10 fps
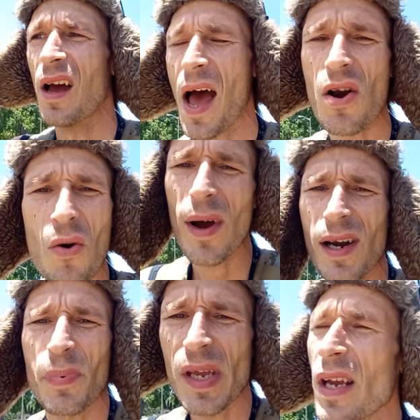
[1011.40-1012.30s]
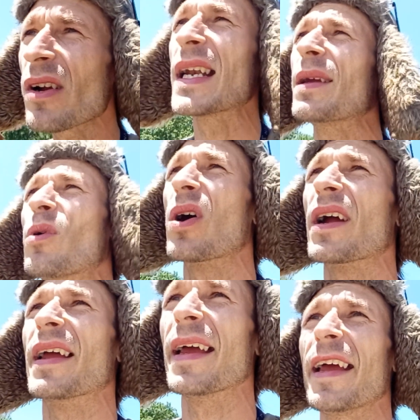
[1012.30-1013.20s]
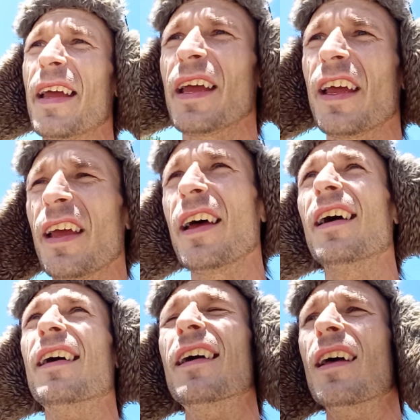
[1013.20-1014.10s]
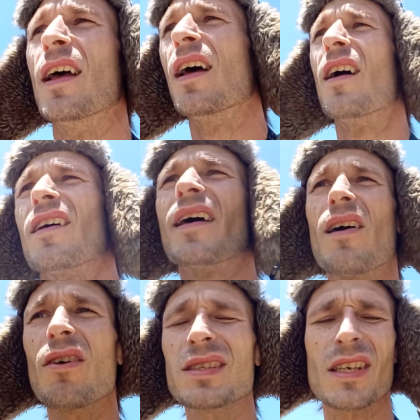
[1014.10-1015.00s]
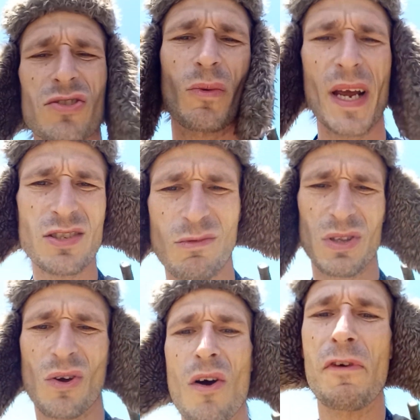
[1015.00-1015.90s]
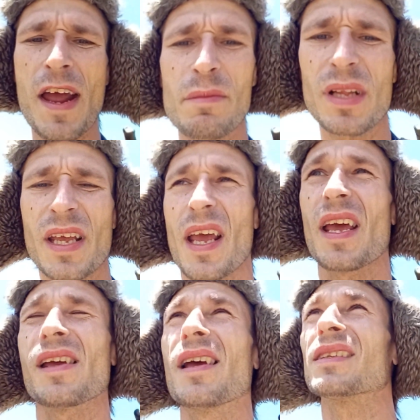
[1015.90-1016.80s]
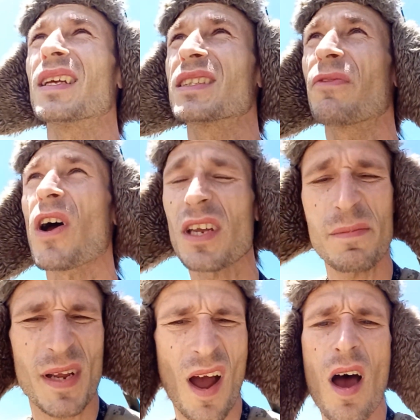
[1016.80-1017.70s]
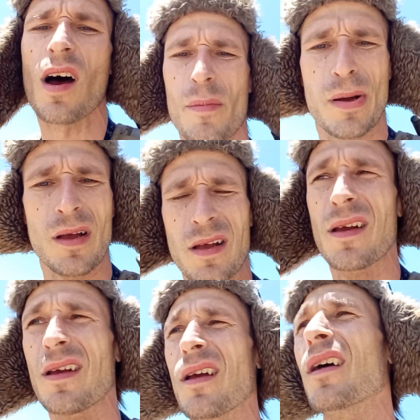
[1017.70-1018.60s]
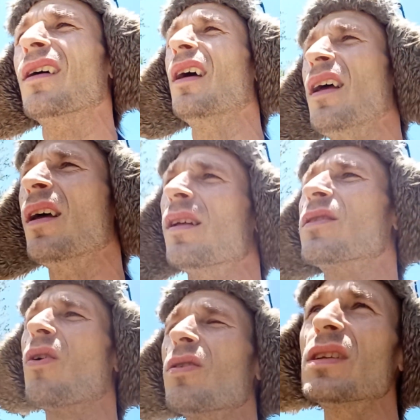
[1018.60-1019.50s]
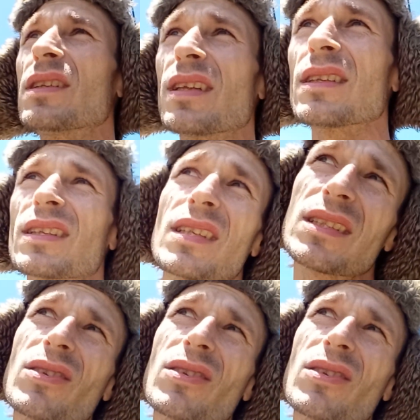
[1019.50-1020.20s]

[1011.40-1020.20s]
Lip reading: I don't want to be here anymore. The whole situation with the whole family, it's fucking me up. This is